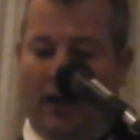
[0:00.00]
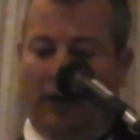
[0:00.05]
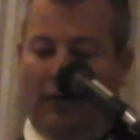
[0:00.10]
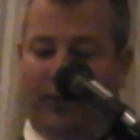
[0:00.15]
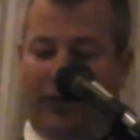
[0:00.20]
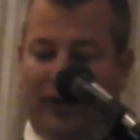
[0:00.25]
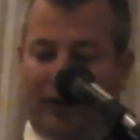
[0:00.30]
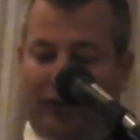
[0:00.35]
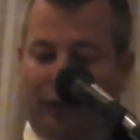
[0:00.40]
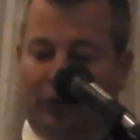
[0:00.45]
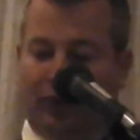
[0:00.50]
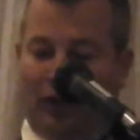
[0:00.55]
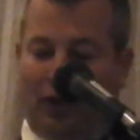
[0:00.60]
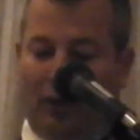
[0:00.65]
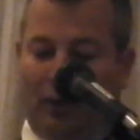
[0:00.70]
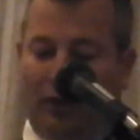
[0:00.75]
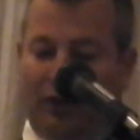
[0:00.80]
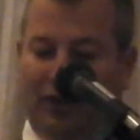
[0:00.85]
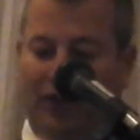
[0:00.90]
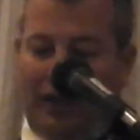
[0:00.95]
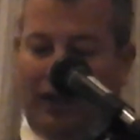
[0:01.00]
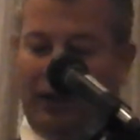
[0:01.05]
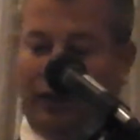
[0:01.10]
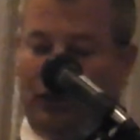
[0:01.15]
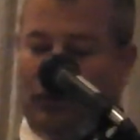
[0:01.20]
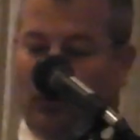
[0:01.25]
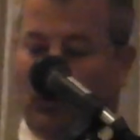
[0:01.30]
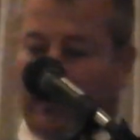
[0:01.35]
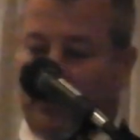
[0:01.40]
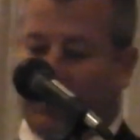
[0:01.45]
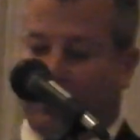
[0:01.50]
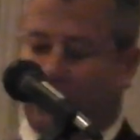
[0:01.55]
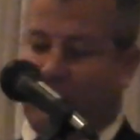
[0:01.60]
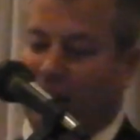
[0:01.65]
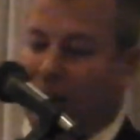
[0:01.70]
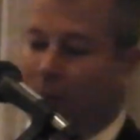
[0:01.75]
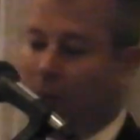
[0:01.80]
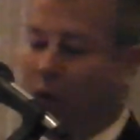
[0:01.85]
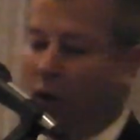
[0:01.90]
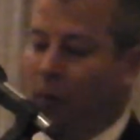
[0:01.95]
Fitz was always in during a
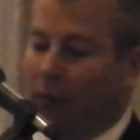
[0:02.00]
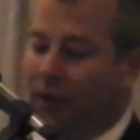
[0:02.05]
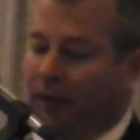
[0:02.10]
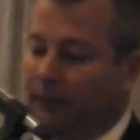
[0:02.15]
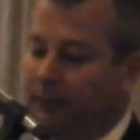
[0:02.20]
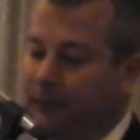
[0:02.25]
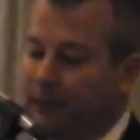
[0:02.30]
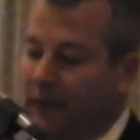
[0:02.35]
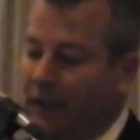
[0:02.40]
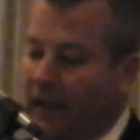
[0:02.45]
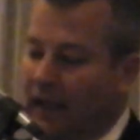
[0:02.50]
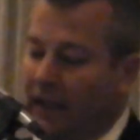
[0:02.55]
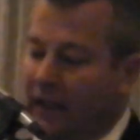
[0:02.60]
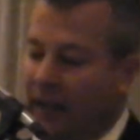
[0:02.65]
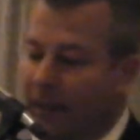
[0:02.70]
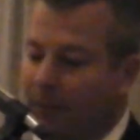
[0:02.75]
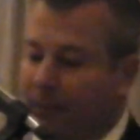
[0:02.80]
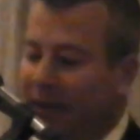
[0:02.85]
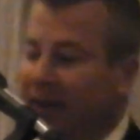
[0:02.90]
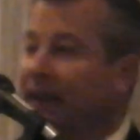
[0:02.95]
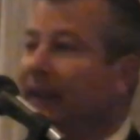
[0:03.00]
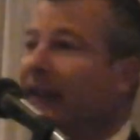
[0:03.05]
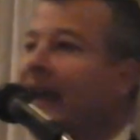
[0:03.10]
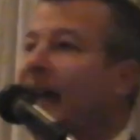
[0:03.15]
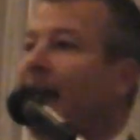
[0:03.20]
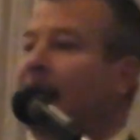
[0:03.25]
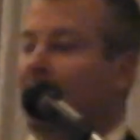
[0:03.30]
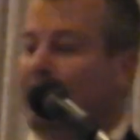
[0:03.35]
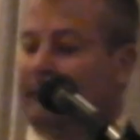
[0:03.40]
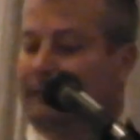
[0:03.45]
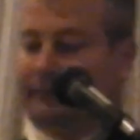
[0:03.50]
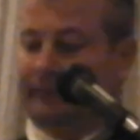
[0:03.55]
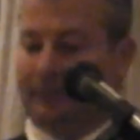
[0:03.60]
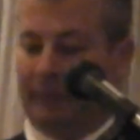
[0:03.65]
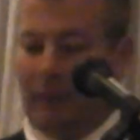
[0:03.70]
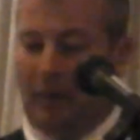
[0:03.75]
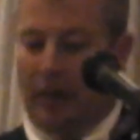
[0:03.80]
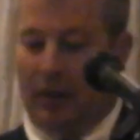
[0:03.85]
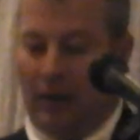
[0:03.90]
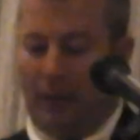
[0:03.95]
key moment in a big game
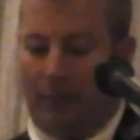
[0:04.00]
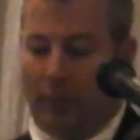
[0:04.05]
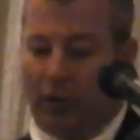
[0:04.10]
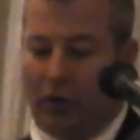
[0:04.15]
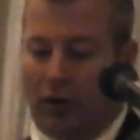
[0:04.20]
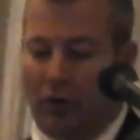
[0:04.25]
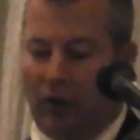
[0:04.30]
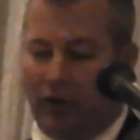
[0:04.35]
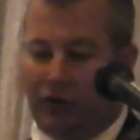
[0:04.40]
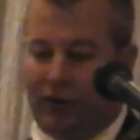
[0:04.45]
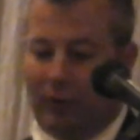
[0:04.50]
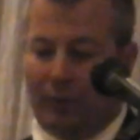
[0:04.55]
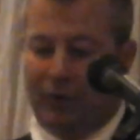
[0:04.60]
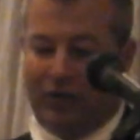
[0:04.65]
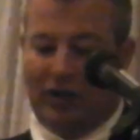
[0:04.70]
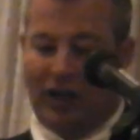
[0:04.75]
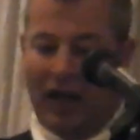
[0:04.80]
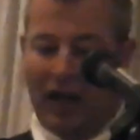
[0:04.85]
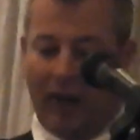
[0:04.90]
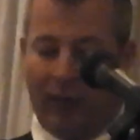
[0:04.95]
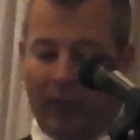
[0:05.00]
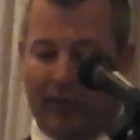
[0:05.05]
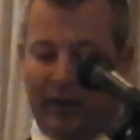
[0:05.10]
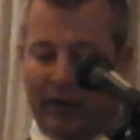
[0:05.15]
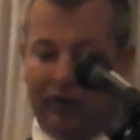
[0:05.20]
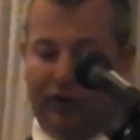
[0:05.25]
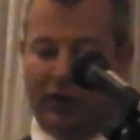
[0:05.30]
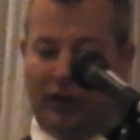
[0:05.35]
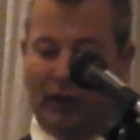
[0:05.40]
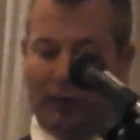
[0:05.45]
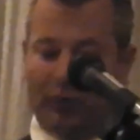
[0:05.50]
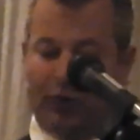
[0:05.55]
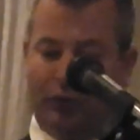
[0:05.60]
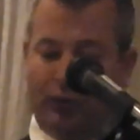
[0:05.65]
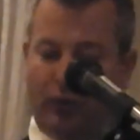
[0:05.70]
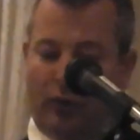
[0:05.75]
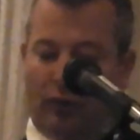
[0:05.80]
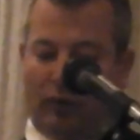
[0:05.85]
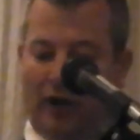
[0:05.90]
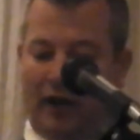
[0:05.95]
because there was confidence he would
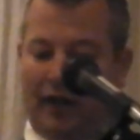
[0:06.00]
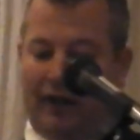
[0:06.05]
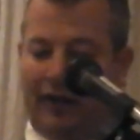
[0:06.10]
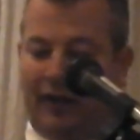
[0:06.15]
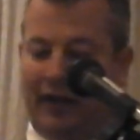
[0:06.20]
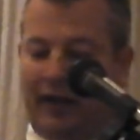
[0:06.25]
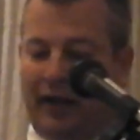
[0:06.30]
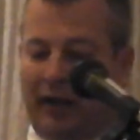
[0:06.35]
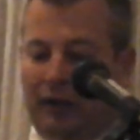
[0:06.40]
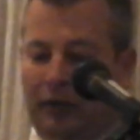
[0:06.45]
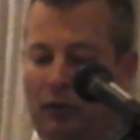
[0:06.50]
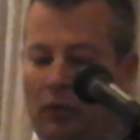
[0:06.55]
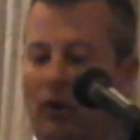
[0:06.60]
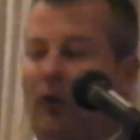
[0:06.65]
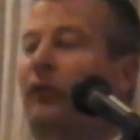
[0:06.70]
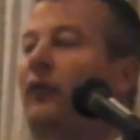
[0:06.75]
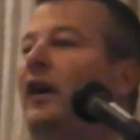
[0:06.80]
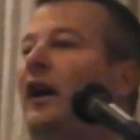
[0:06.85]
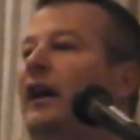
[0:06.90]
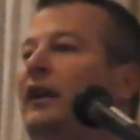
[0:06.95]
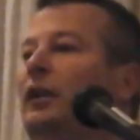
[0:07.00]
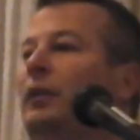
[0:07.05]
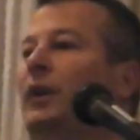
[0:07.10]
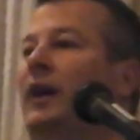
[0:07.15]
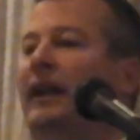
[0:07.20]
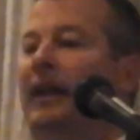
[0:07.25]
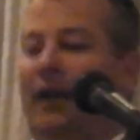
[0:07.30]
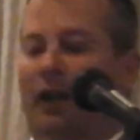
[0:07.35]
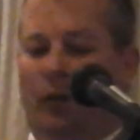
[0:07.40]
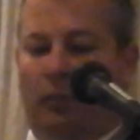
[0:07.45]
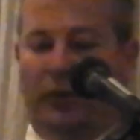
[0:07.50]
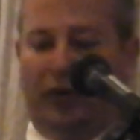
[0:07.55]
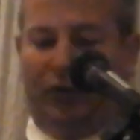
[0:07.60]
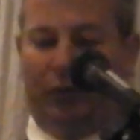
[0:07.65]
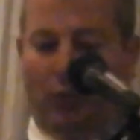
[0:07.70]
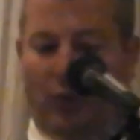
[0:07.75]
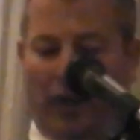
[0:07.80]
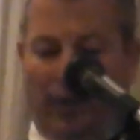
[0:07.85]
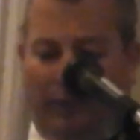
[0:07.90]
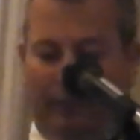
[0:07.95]
do the right thing or find a way to help us
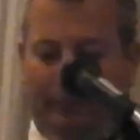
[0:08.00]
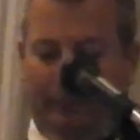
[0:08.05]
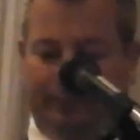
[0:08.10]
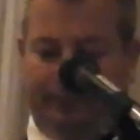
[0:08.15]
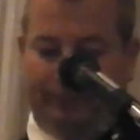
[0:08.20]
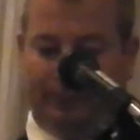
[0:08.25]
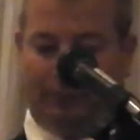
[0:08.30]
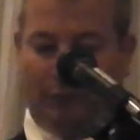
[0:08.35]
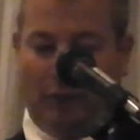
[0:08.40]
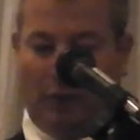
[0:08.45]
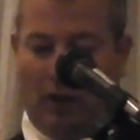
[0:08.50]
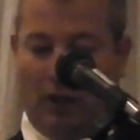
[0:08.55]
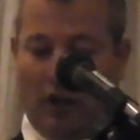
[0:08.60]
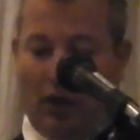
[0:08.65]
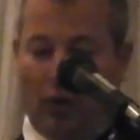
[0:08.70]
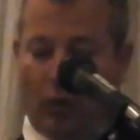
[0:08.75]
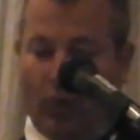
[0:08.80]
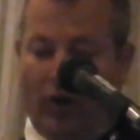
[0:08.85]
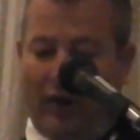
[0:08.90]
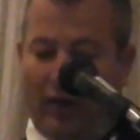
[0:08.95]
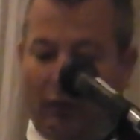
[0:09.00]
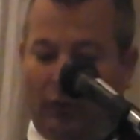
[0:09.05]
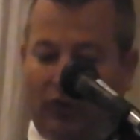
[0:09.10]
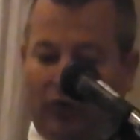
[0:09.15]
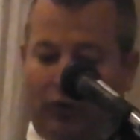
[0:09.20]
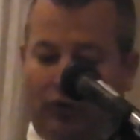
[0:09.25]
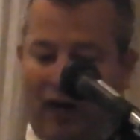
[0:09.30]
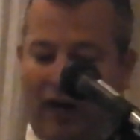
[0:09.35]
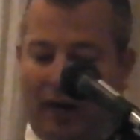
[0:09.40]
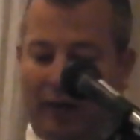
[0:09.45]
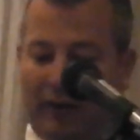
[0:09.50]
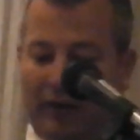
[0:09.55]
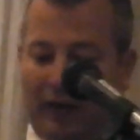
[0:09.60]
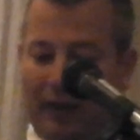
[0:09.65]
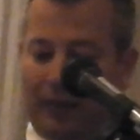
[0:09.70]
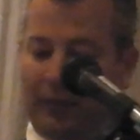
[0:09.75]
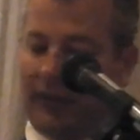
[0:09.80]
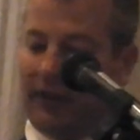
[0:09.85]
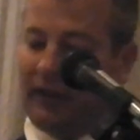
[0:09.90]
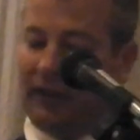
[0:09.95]
win. Whether it was grabbing
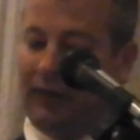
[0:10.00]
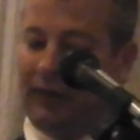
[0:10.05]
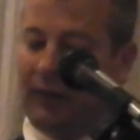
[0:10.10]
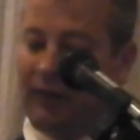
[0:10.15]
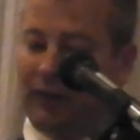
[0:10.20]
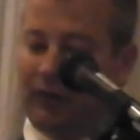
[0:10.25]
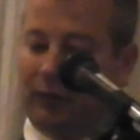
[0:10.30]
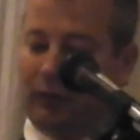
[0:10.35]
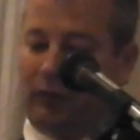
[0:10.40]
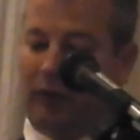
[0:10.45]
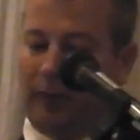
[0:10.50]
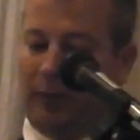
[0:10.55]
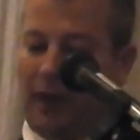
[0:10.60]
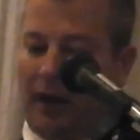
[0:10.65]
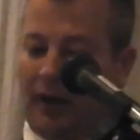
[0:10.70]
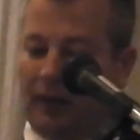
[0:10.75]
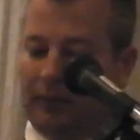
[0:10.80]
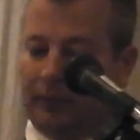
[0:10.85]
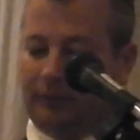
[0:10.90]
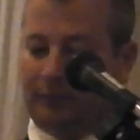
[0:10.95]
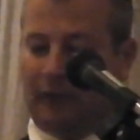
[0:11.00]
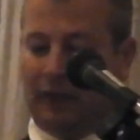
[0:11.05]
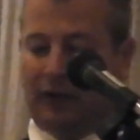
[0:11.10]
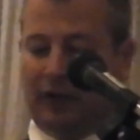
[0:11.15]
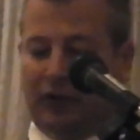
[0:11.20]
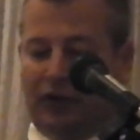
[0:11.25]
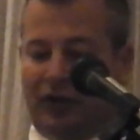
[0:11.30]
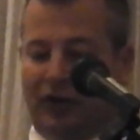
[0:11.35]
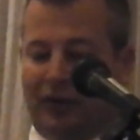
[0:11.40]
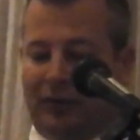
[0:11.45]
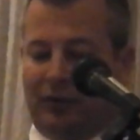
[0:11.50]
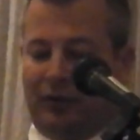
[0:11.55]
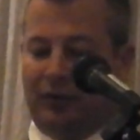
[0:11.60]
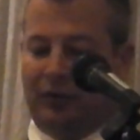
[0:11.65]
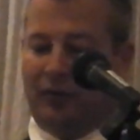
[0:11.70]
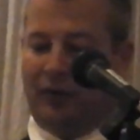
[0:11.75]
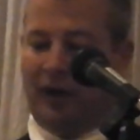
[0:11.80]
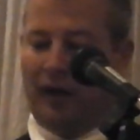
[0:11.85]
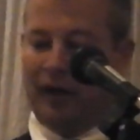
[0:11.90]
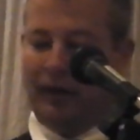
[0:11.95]
that big defensive rebound at the GMC
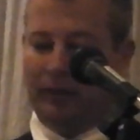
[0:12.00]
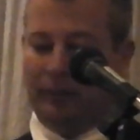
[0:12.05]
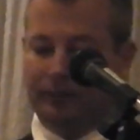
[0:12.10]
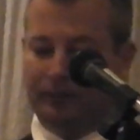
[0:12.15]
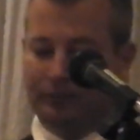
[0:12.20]
final,